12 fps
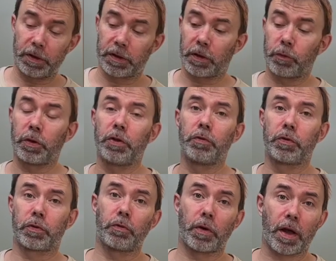and we
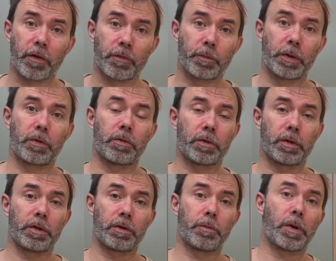used to have, because
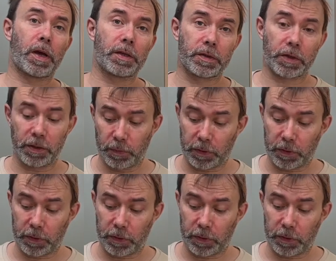in the brasserie,